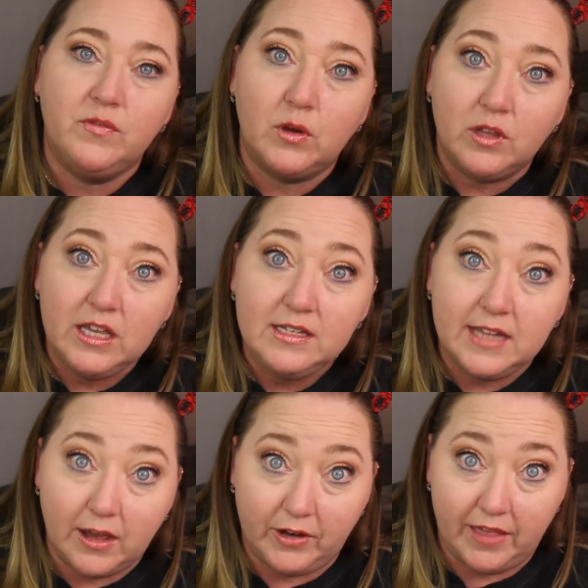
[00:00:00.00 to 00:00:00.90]
if you're looking
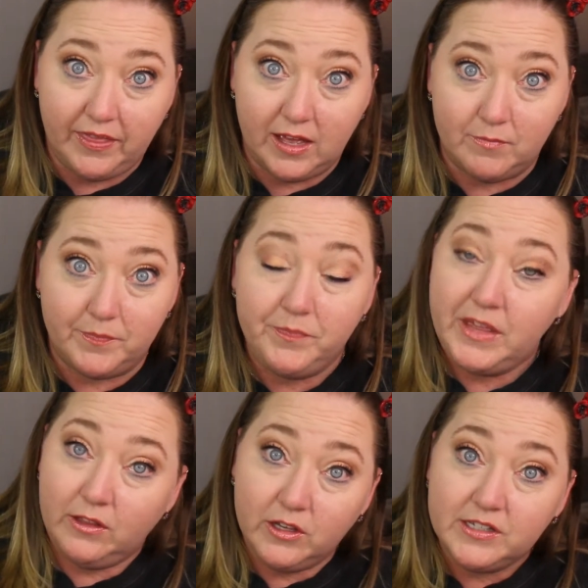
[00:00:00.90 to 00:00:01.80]
down at them,
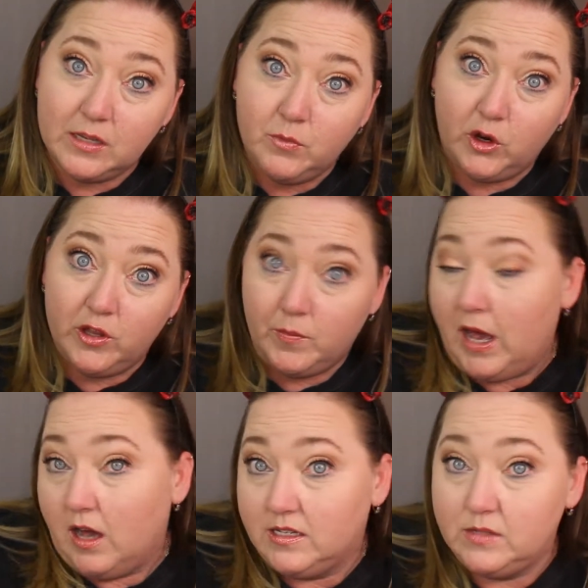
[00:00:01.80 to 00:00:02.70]
they look similar in the
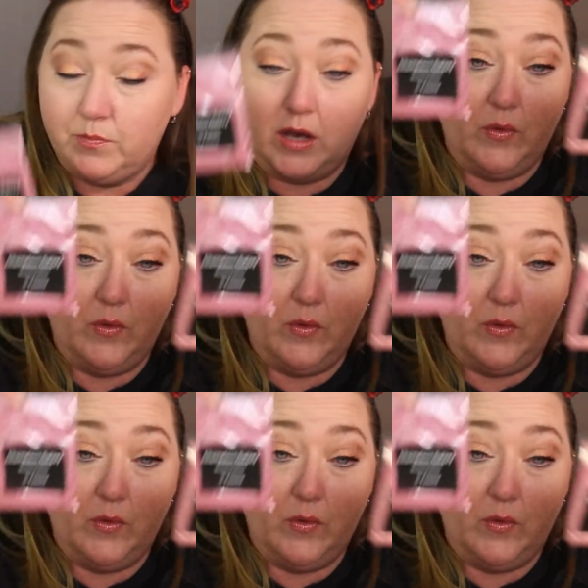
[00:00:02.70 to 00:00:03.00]
box, but